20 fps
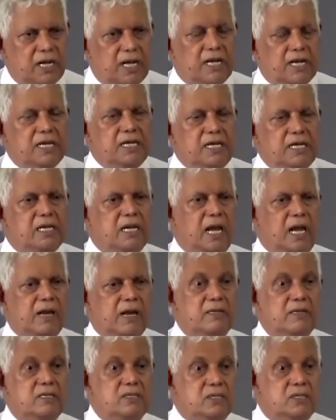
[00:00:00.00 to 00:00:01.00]
He
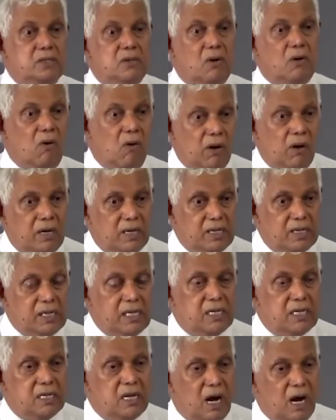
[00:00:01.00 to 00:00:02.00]
carries your honor. He
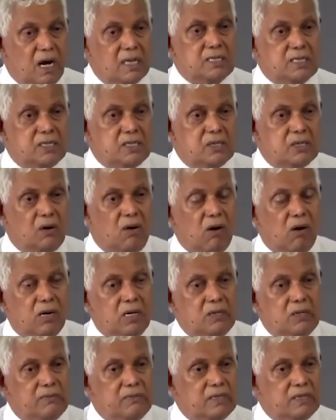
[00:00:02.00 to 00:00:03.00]
guards your
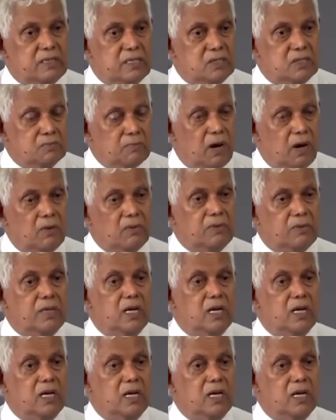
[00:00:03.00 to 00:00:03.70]
honor with his mouth